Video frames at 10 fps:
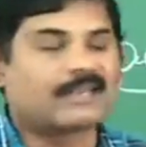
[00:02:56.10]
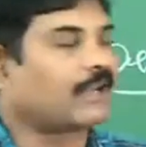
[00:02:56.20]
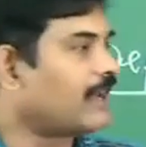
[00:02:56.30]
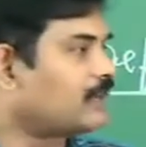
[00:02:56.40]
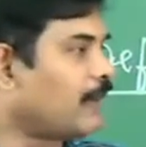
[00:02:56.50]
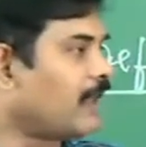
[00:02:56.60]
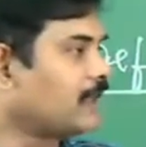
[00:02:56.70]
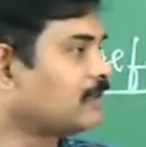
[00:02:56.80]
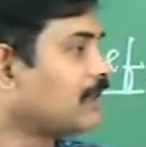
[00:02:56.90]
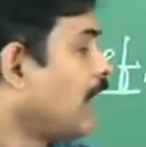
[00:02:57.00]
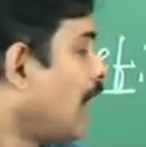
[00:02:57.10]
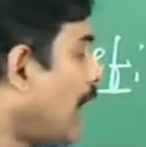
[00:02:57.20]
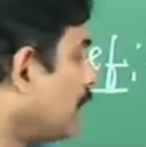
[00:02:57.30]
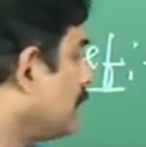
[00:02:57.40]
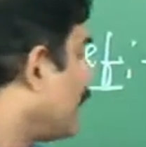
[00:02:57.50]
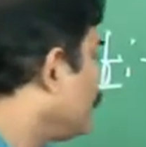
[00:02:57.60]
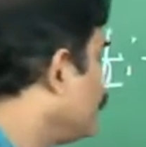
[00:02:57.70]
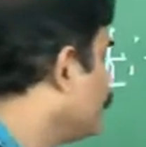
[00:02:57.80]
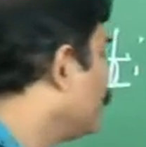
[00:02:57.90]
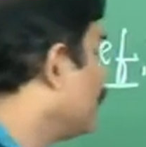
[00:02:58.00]
it takes place, and that
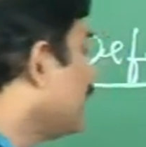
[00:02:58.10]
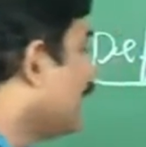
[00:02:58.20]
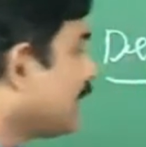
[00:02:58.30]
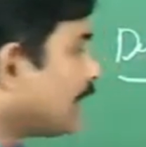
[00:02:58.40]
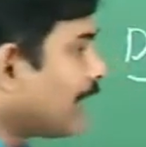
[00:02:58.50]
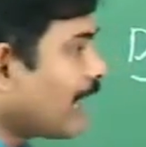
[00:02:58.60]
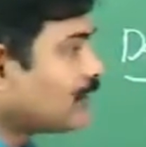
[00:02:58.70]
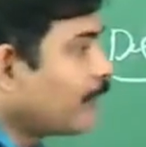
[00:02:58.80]
too it takes